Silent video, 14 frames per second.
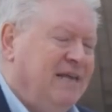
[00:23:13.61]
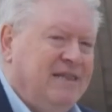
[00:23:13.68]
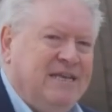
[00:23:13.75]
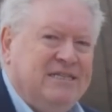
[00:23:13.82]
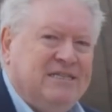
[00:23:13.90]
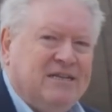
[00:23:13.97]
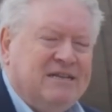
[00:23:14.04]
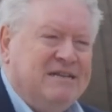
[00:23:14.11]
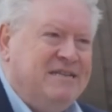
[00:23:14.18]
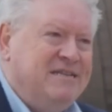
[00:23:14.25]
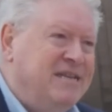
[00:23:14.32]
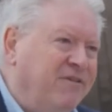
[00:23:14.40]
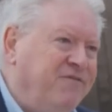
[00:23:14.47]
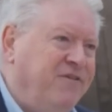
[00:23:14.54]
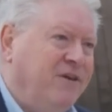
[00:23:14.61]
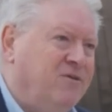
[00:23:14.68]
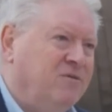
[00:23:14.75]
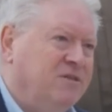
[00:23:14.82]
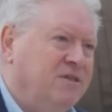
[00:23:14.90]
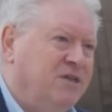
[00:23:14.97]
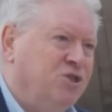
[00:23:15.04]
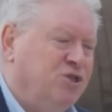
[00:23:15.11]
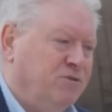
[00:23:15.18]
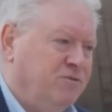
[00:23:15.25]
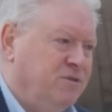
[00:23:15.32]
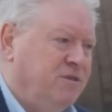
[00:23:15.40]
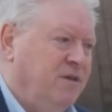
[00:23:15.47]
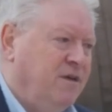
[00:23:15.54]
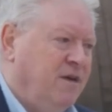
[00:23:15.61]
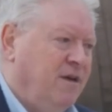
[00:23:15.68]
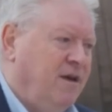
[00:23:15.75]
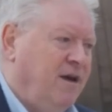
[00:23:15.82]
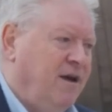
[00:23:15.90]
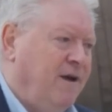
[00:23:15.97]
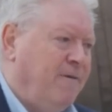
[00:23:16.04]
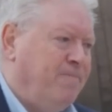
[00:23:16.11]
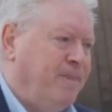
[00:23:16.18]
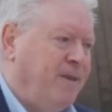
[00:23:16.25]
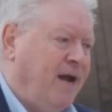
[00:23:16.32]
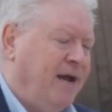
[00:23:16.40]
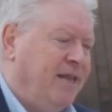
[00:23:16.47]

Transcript: These are difficult issues, and